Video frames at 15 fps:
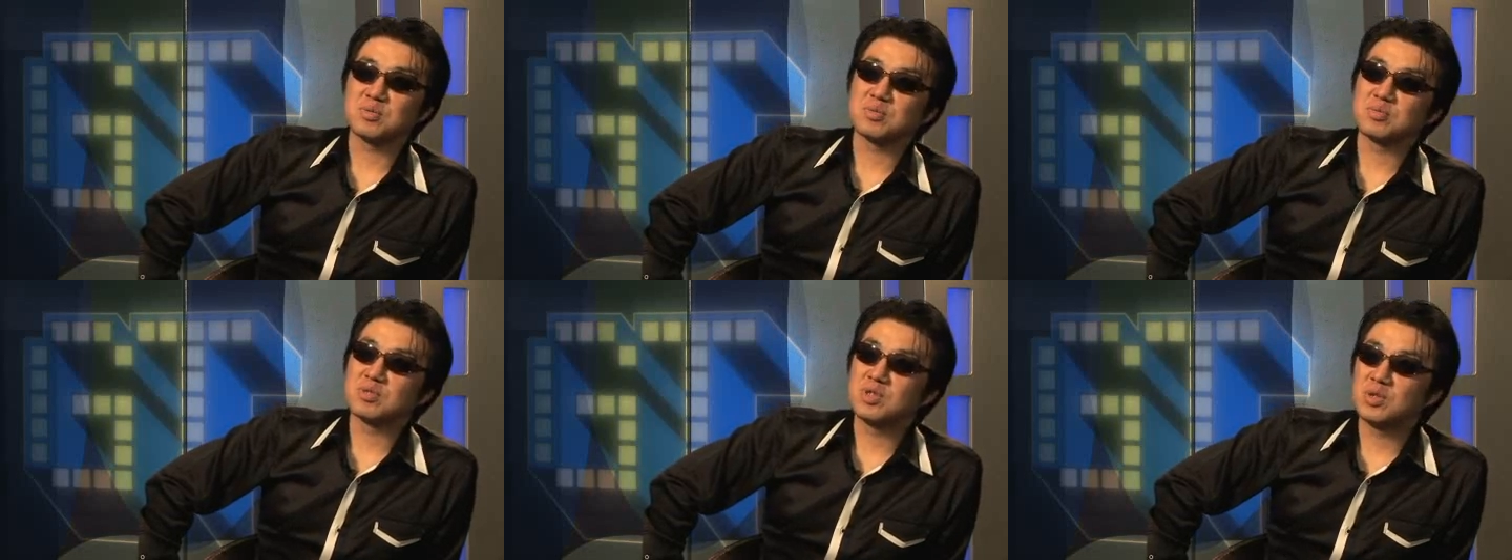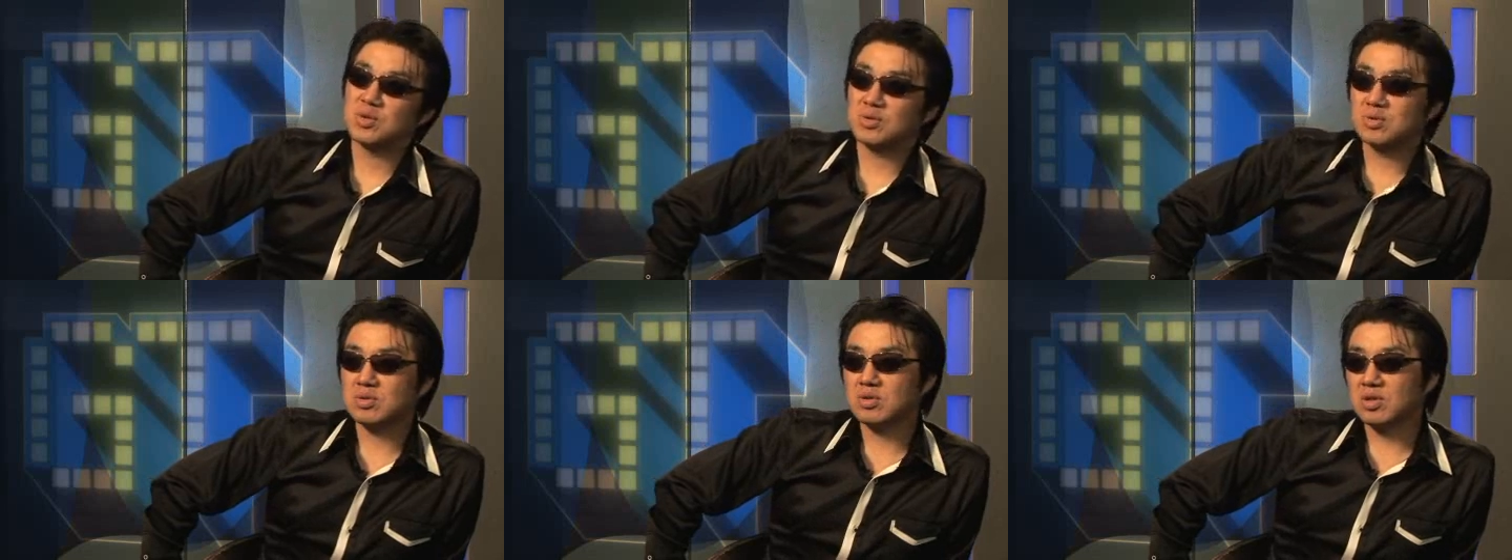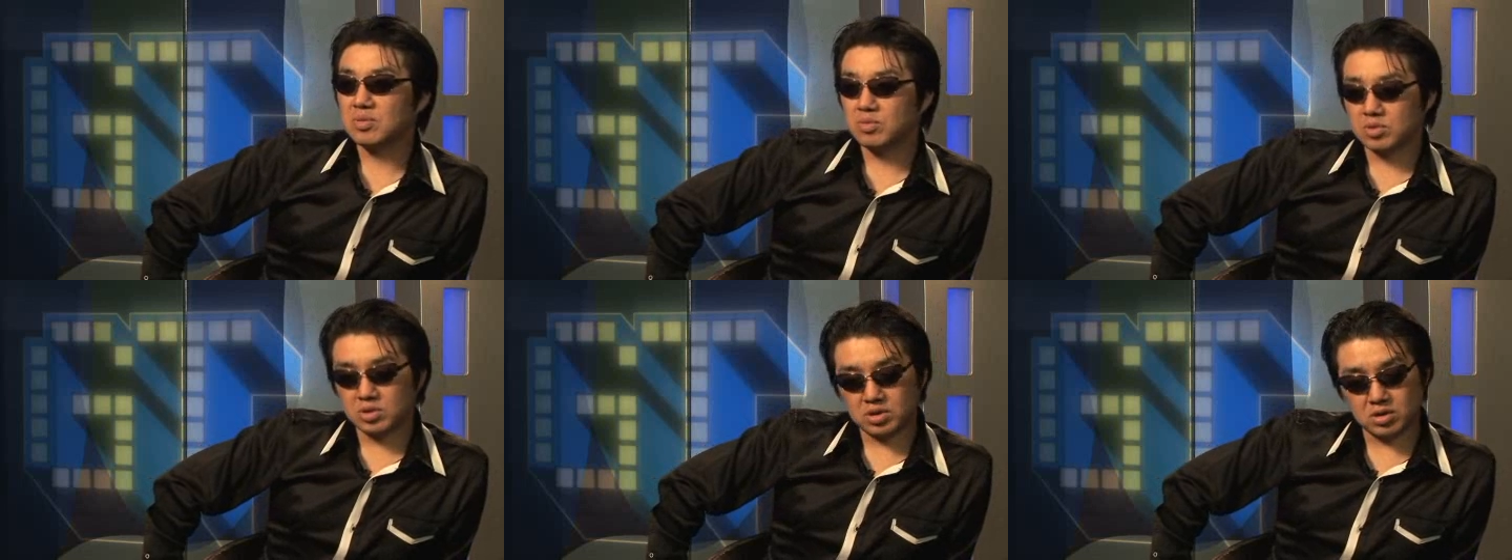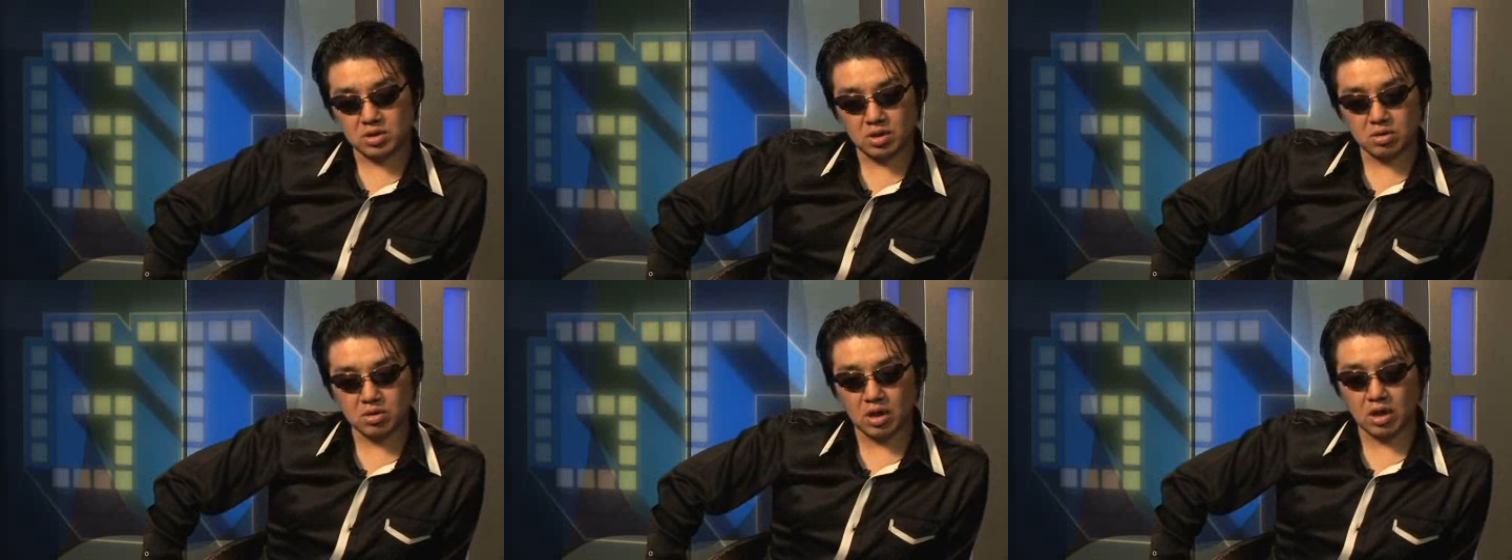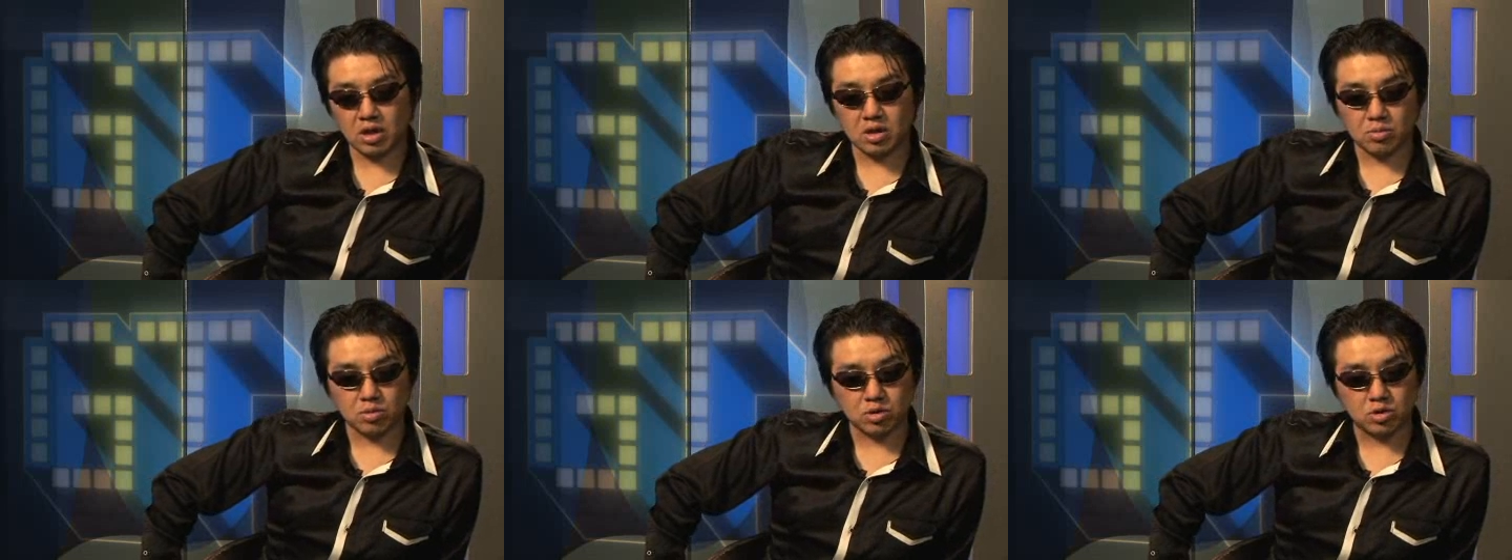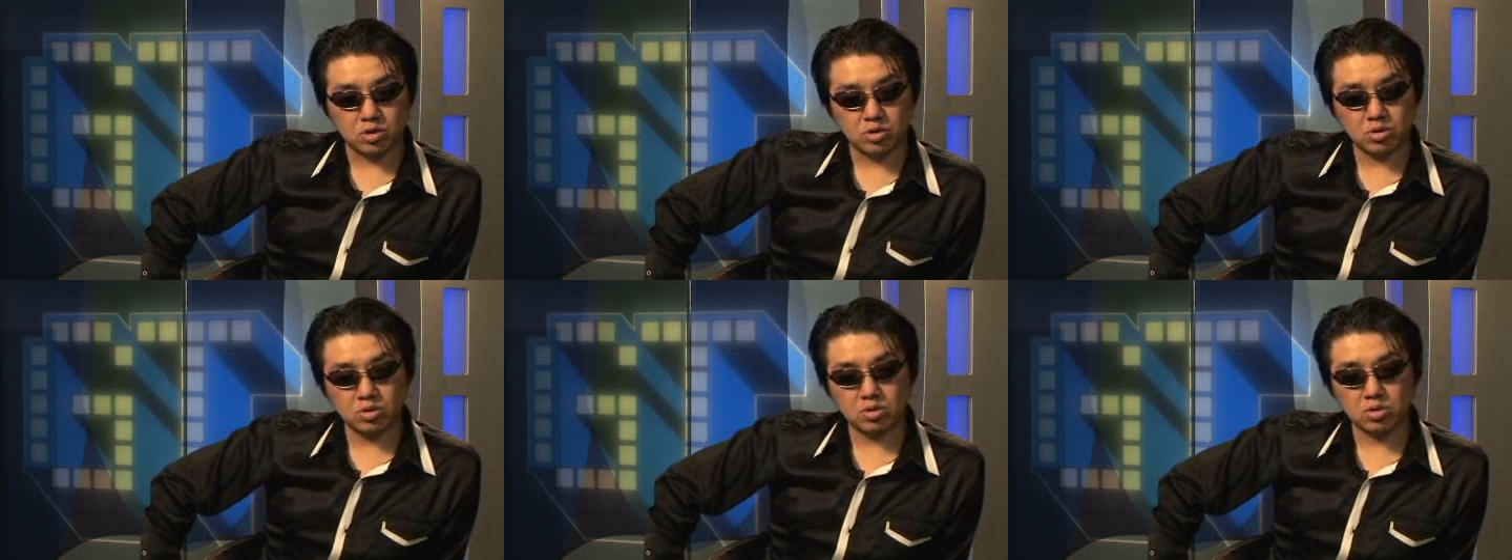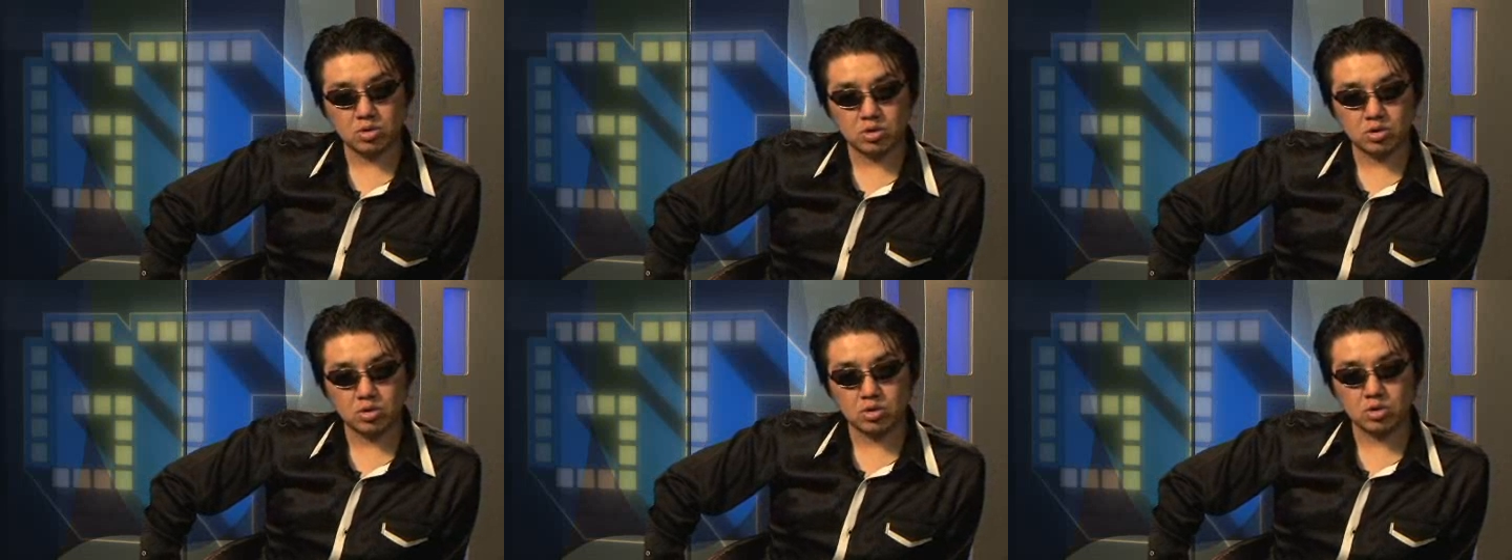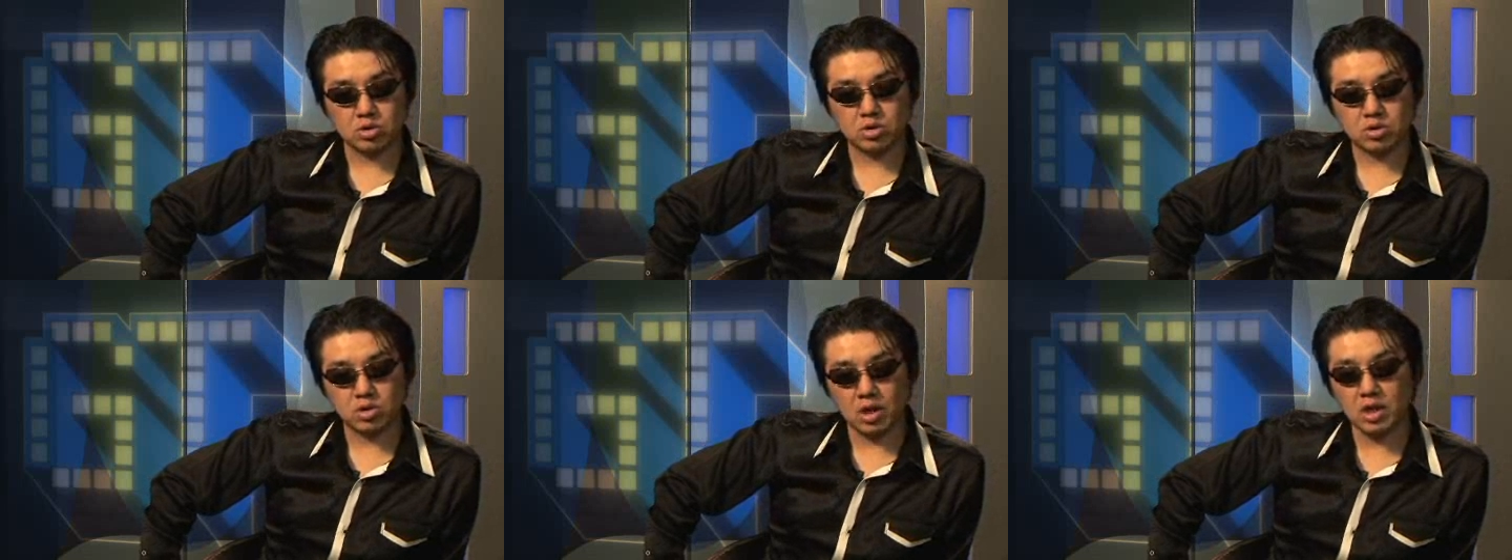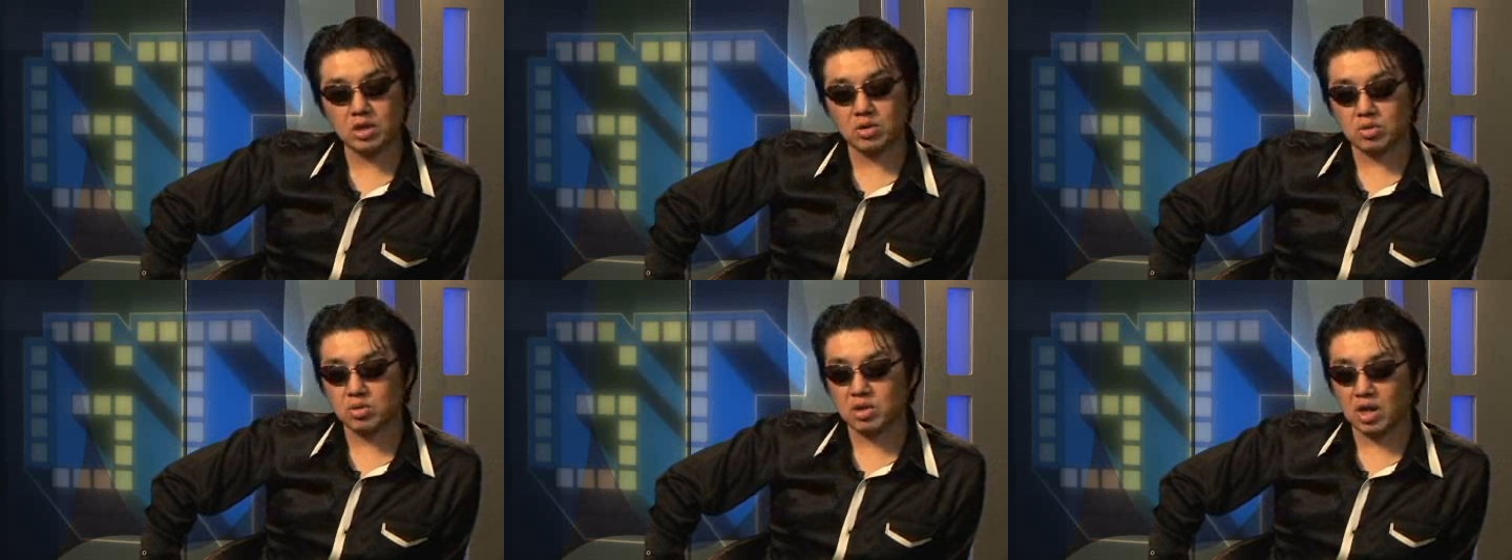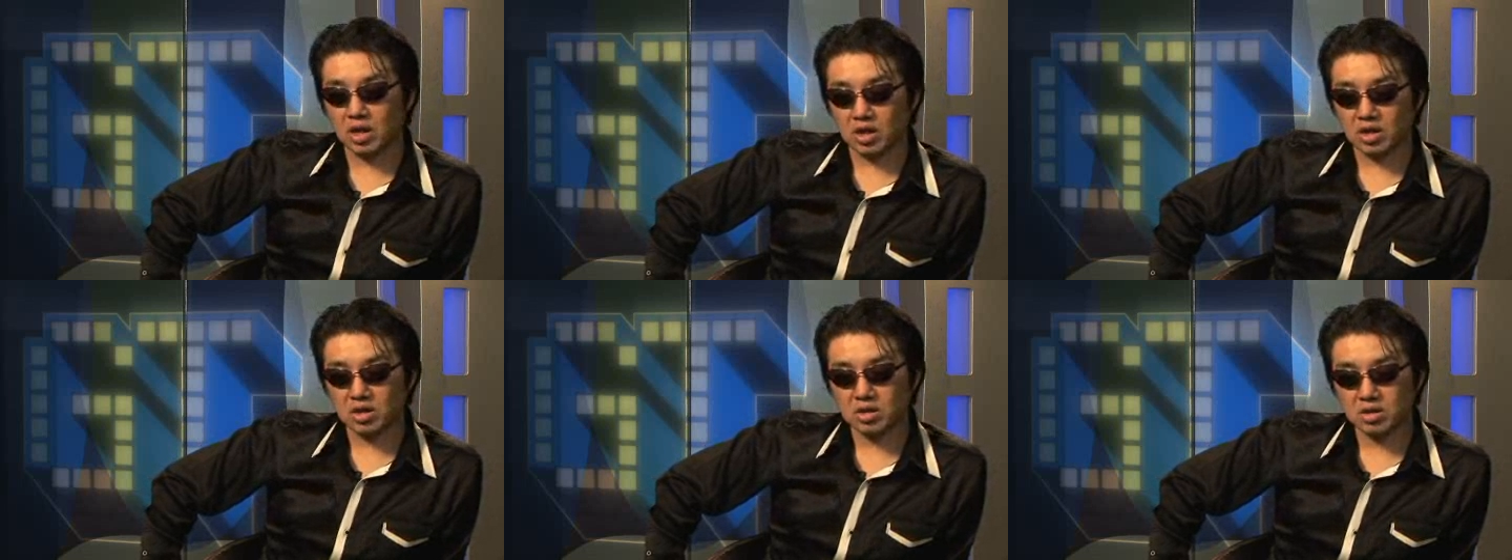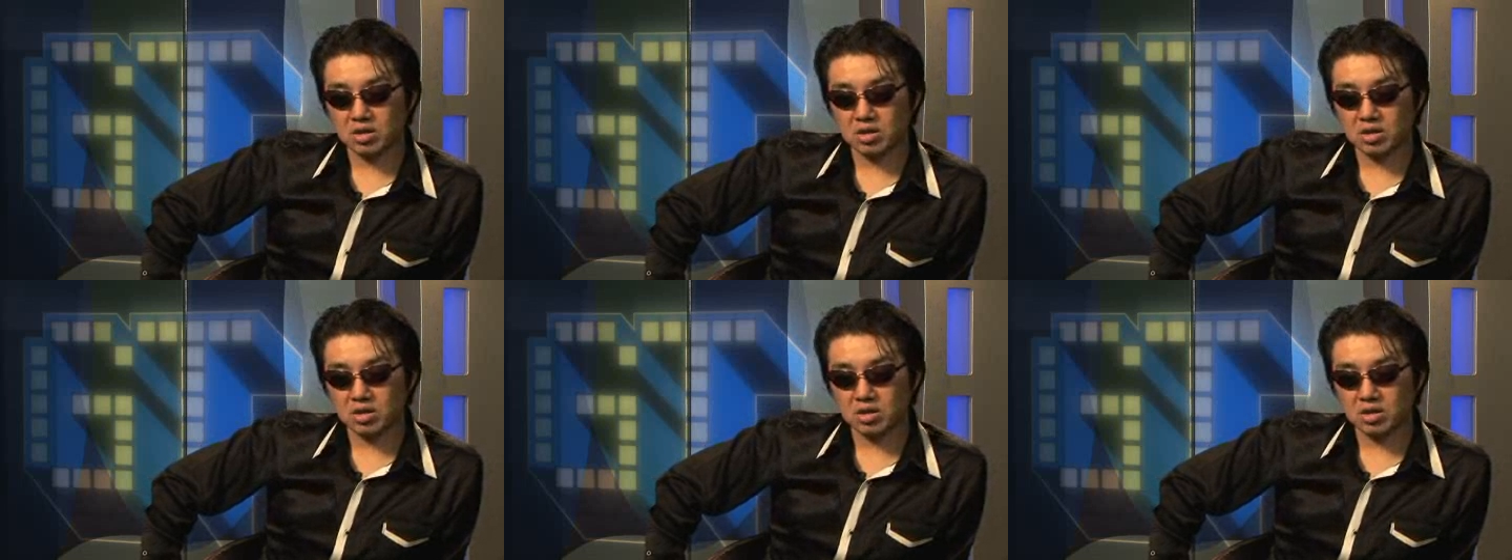probably like 1 or 2 fighting game titles coming out, except for this year. It's a surge.